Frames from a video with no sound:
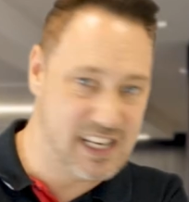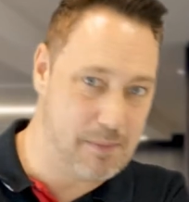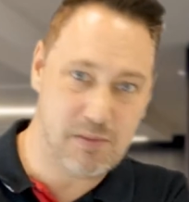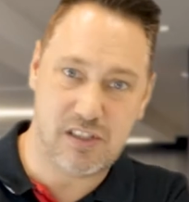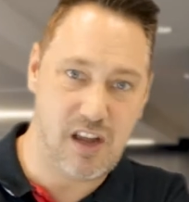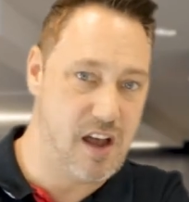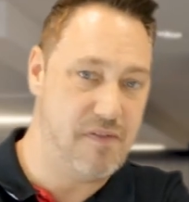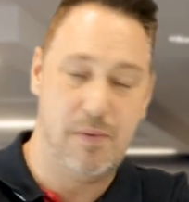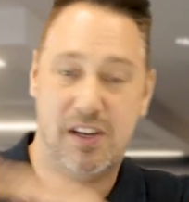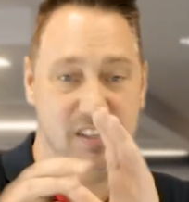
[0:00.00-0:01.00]
them stuff,
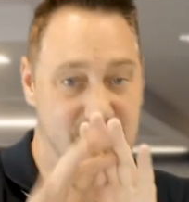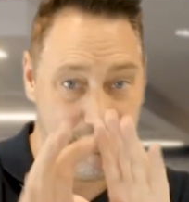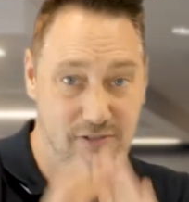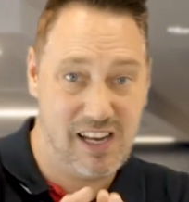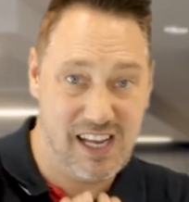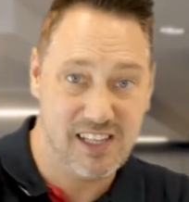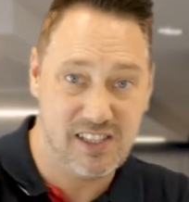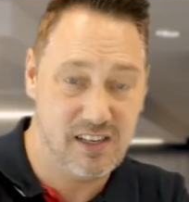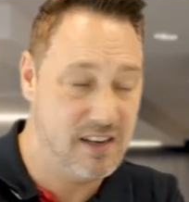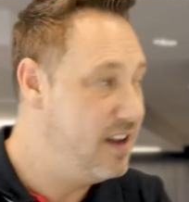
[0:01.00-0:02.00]
because it really
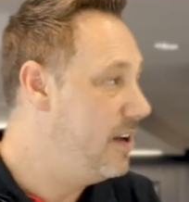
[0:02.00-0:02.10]
isn't.